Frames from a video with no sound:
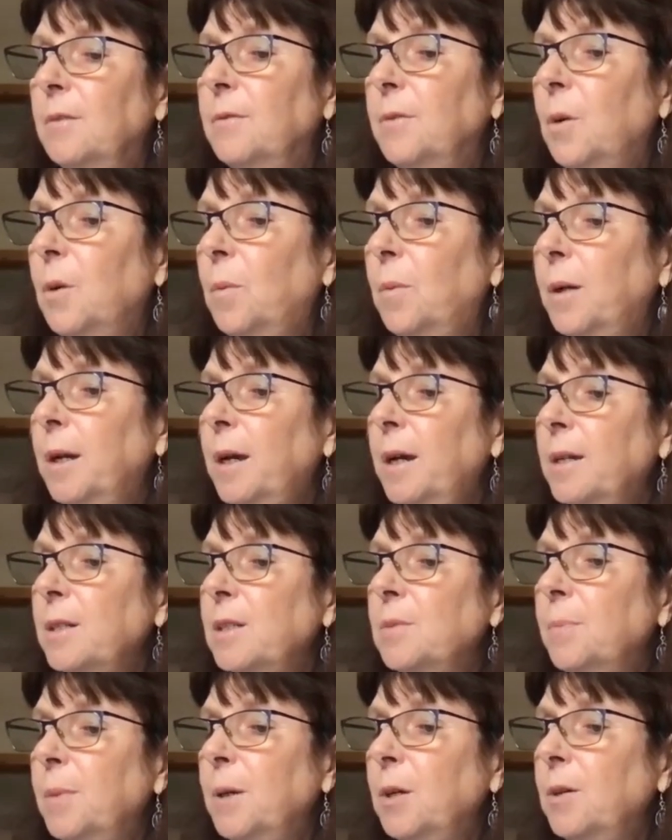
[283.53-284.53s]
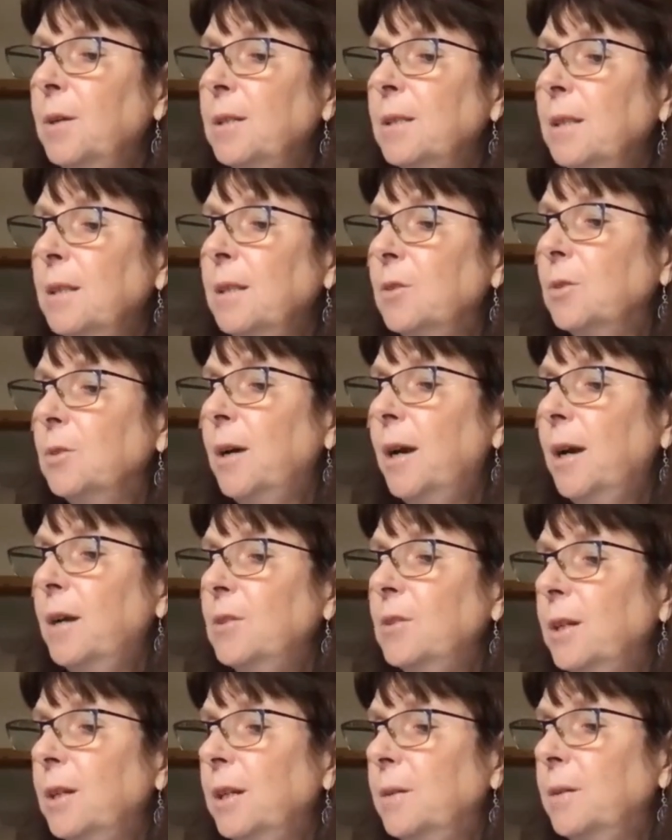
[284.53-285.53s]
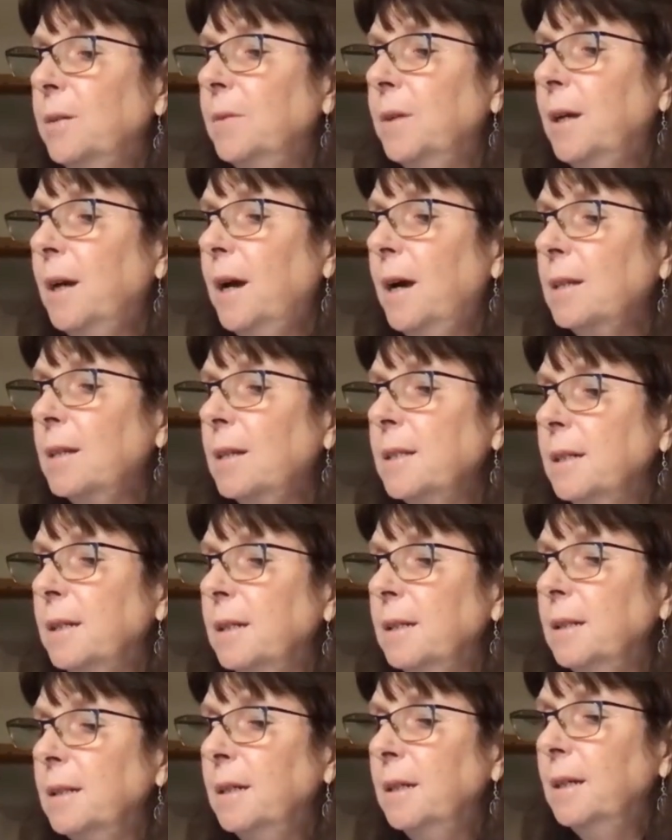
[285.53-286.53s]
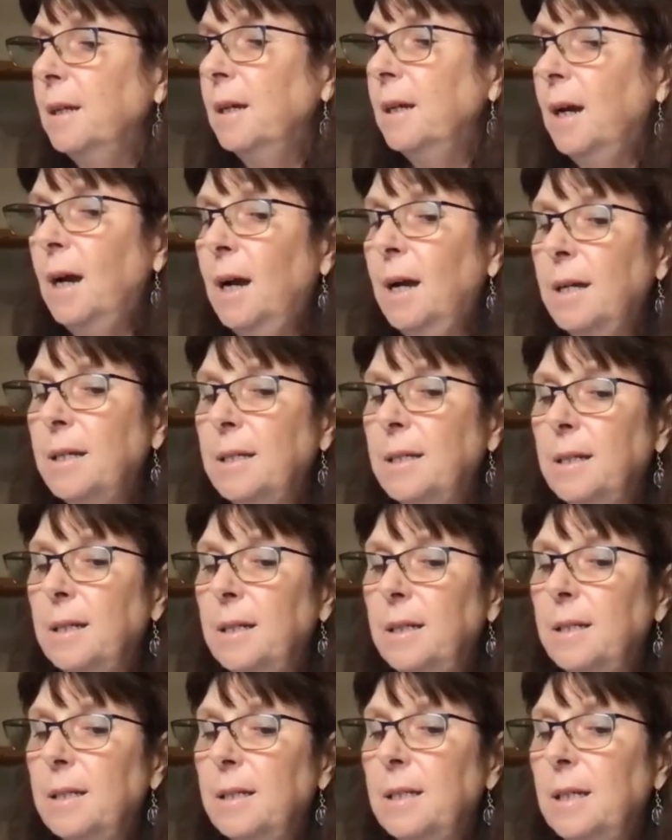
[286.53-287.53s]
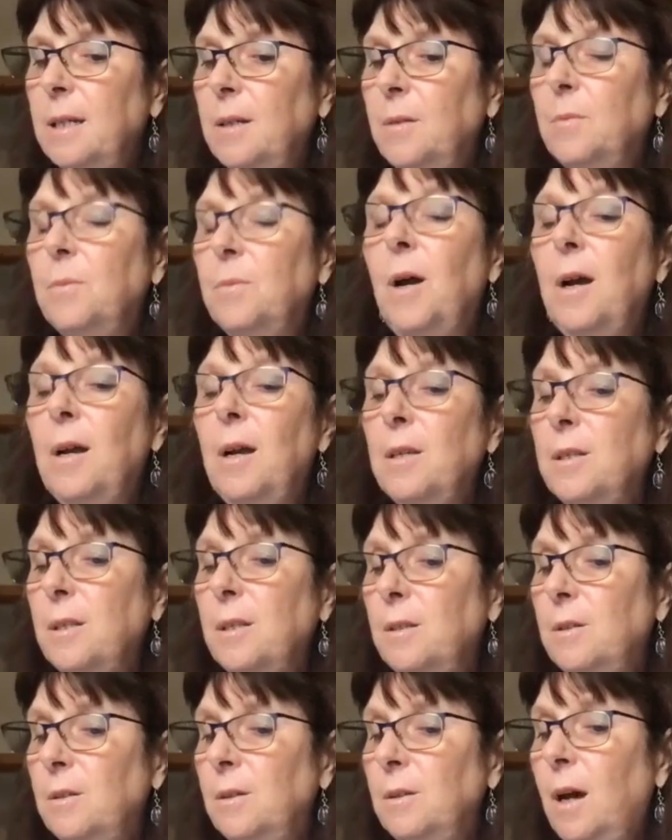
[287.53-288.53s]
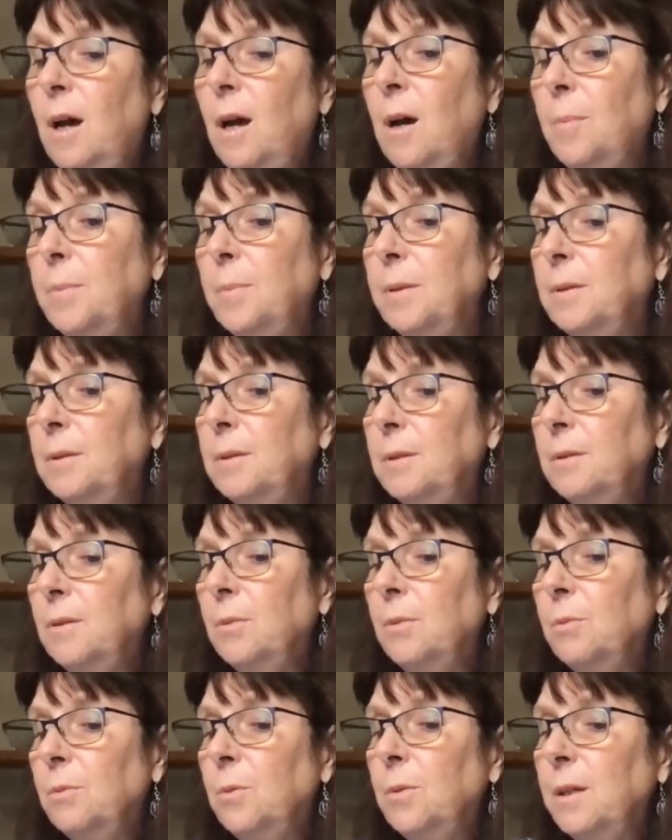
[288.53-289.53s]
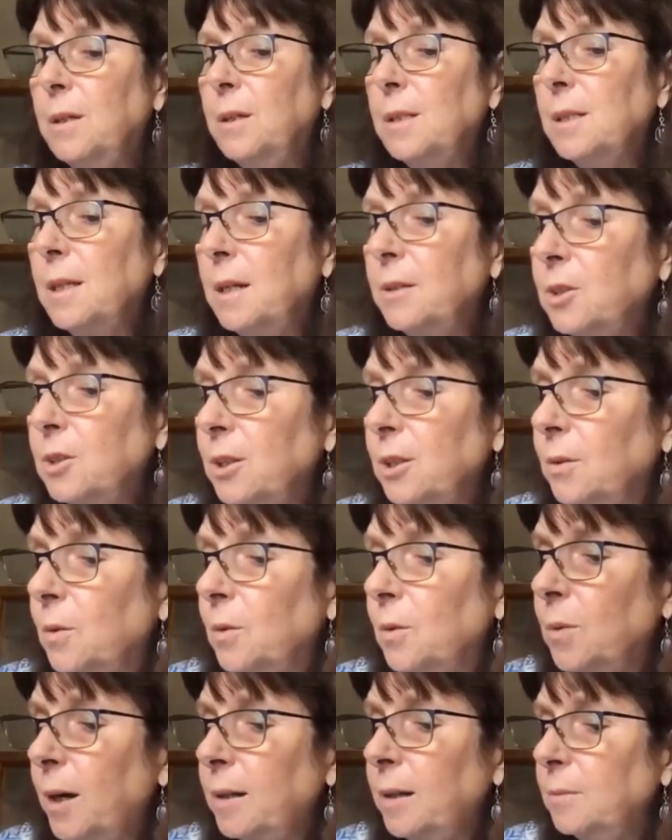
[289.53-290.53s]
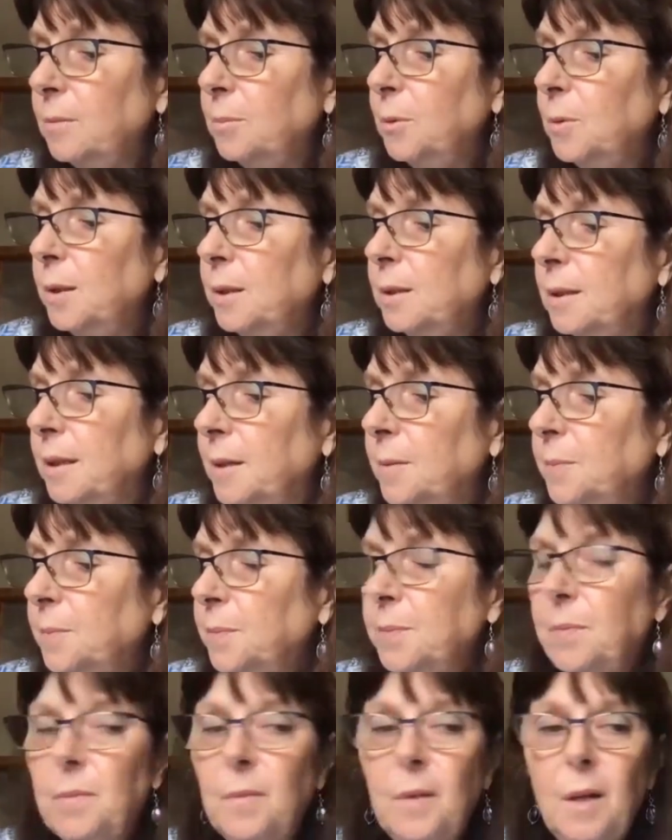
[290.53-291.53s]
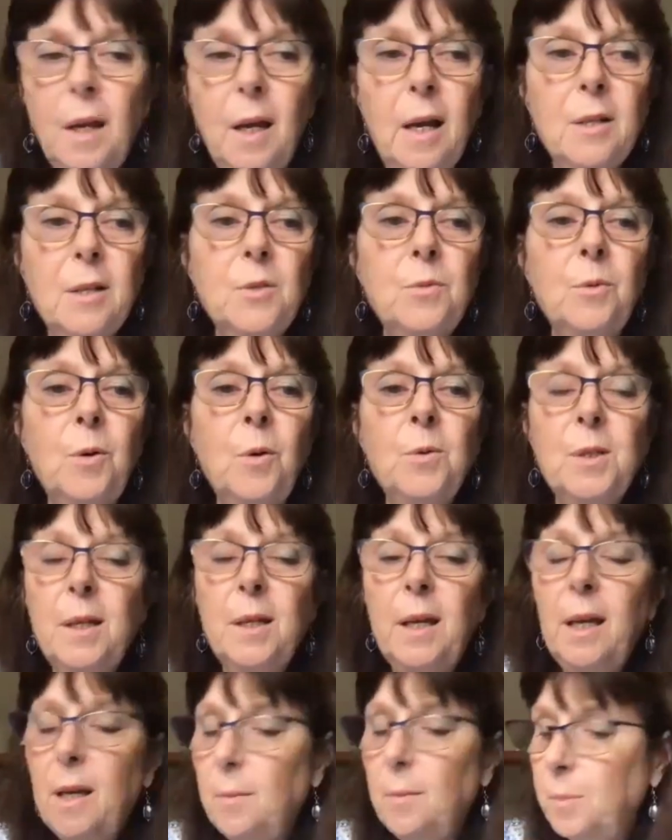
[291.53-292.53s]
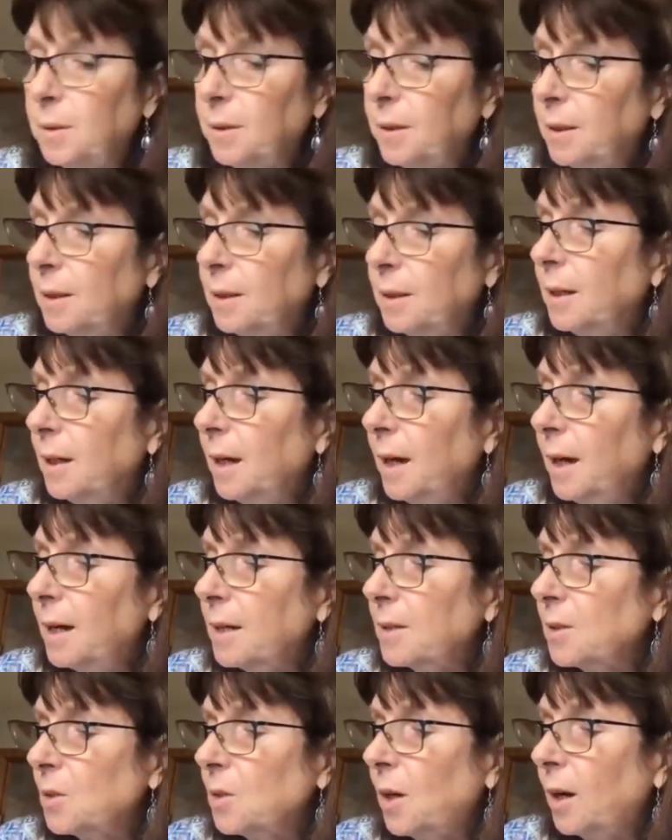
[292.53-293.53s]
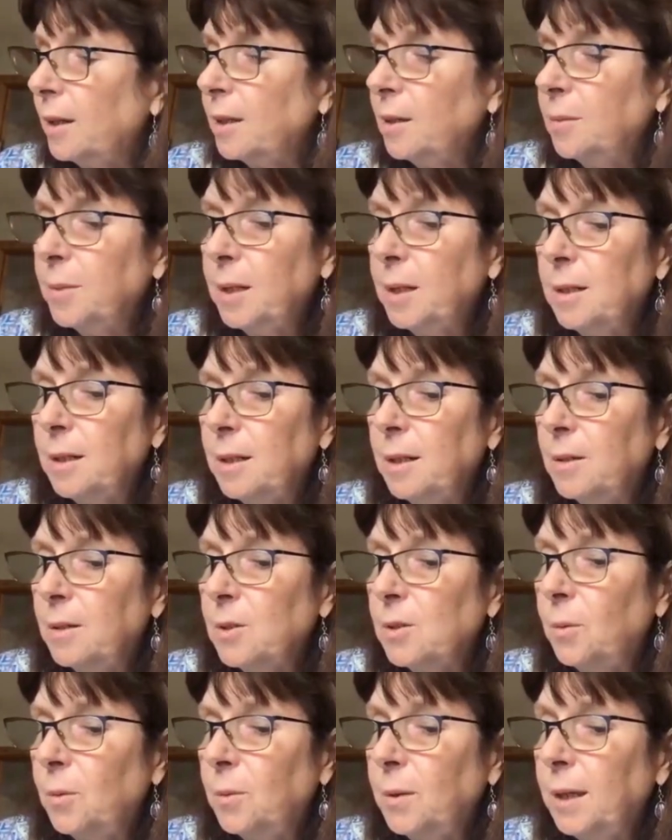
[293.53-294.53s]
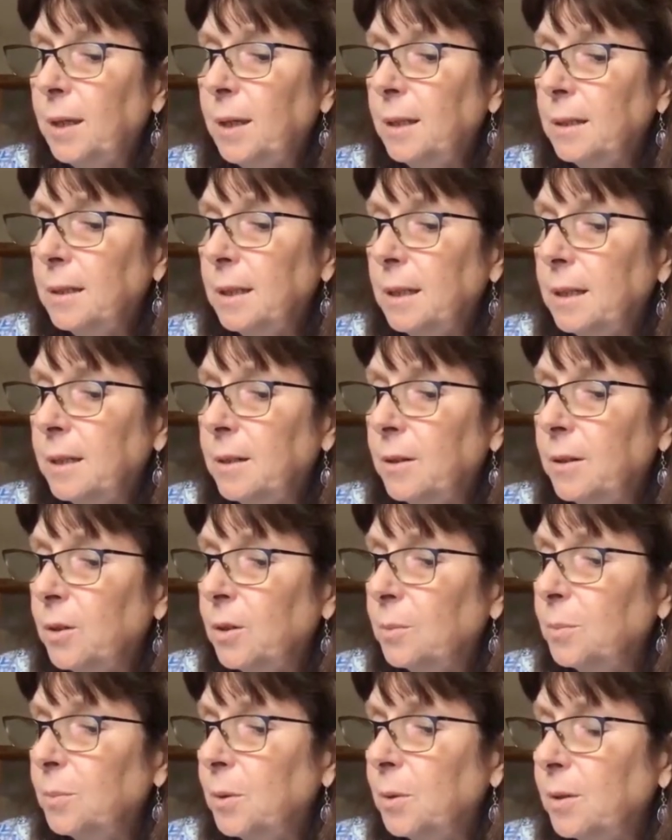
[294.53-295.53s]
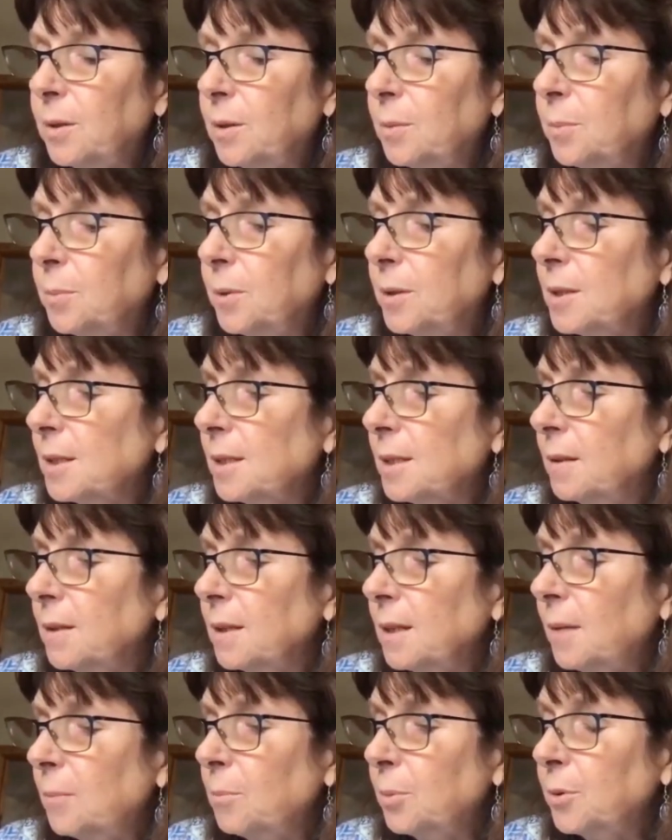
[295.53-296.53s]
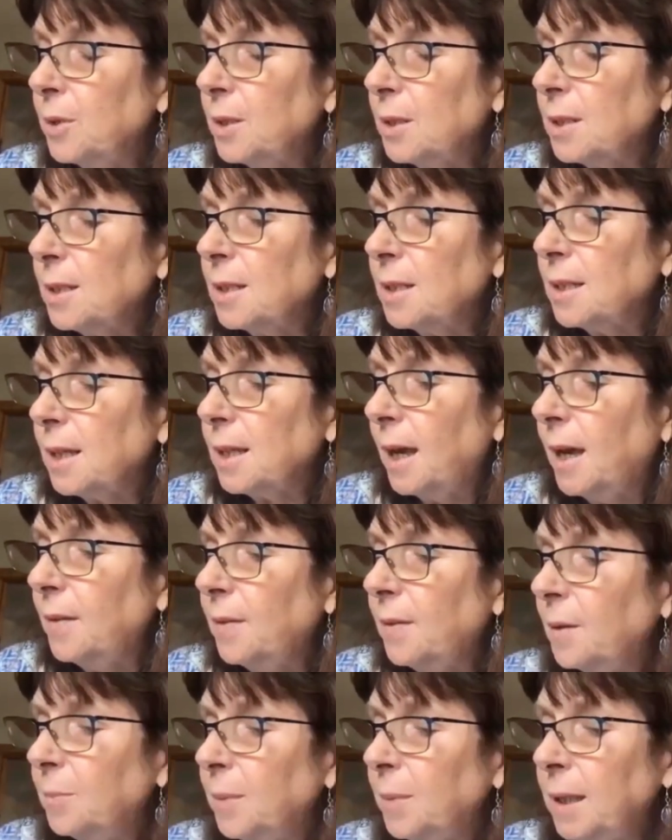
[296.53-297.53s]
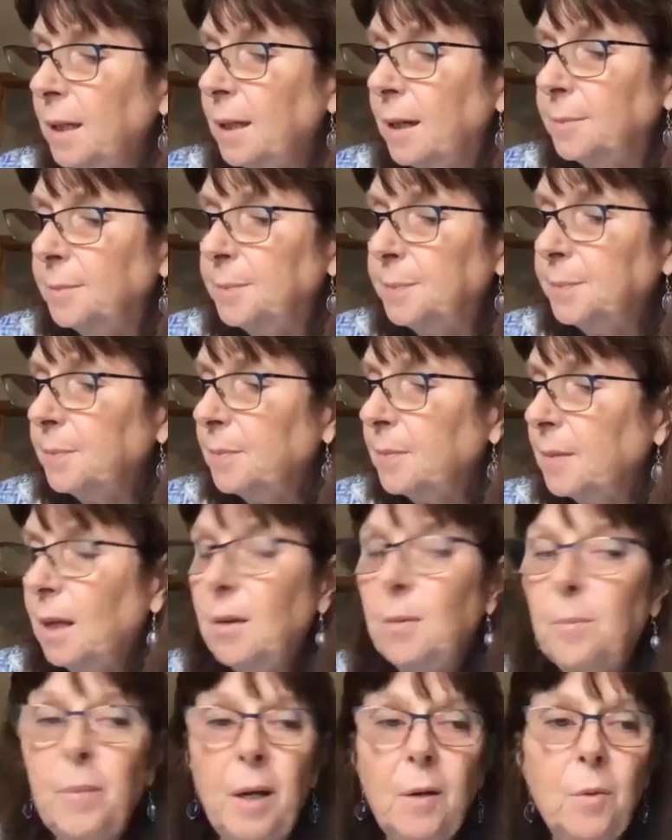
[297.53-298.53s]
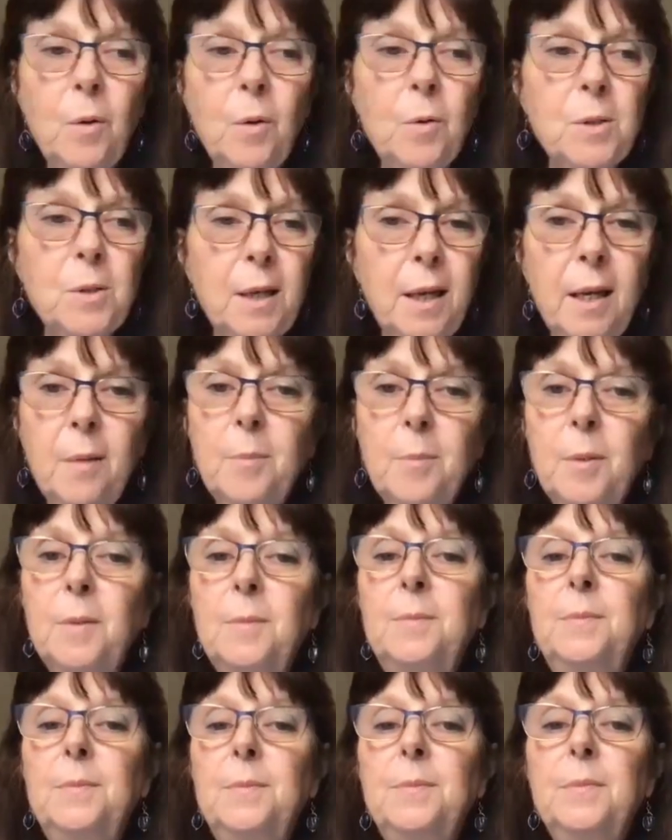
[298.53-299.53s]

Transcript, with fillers: For when I experienced the tragedy of the accident, I did indeed rise uh, up through the ascension quite quickly, as rose Campbell, has documented so keenly in her book, The Princess and the Peon by Rose Campbell.